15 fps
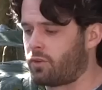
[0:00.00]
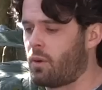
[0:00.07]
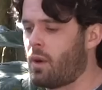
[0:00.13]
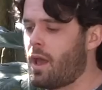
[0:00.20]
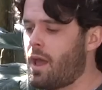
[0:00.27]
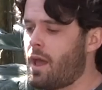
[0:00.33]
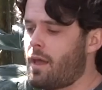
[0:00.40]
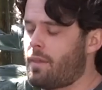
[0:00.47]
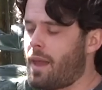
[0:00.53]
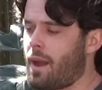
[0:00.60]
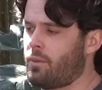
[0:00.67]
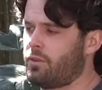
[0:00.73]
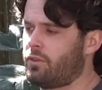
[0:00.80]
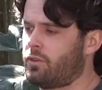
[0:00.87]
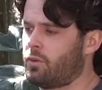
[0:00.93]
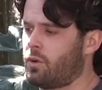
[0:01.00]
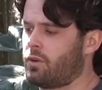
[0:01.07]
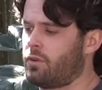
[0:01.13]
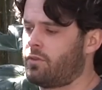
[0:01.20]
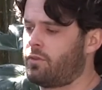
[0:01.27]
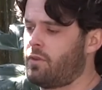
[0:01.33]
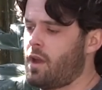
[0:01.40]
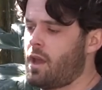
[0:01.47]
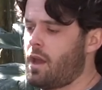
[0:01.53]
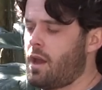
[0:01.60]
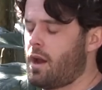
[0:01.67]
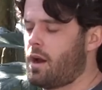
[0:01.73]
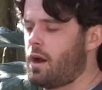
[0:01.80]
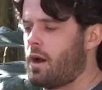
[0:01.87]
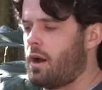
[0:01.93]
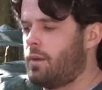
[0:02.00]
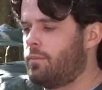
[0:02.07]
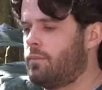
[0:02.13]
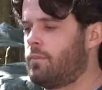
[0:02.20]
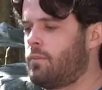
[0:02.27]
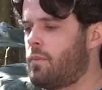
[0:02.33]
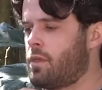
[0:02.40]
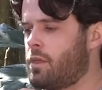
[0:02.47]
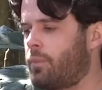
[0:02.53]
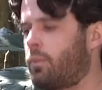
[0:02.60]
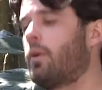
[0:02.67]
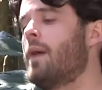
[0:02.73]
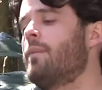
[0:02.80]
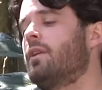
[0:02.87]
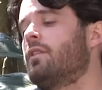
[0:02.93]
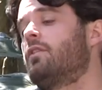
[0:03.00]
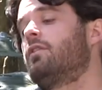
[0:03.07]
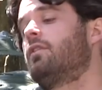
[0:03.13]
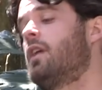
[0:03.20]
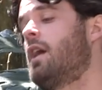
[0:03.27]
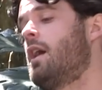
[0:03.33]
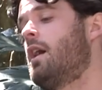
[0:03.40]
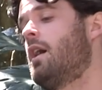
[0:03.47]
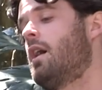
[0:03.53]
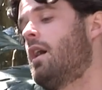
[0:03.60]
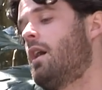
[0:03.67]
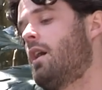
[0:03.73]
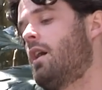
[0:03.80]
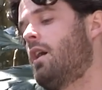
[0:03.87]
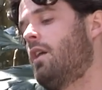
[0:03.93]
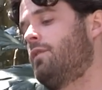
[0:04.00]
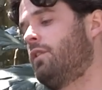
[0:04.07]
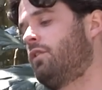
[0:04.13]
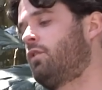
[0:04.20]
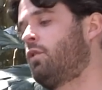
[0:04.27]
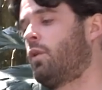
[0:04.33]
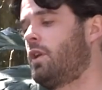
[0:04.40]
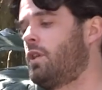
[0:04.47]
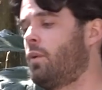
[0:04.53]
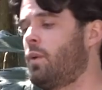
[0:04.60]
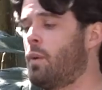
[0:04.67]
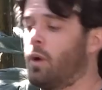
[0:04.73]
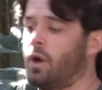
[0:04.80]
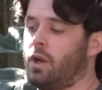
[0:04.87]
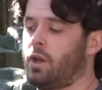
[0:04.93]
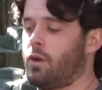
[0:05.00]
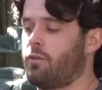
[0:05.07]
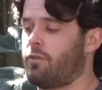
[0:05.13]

So that was sort of the premise of the story that we were going to go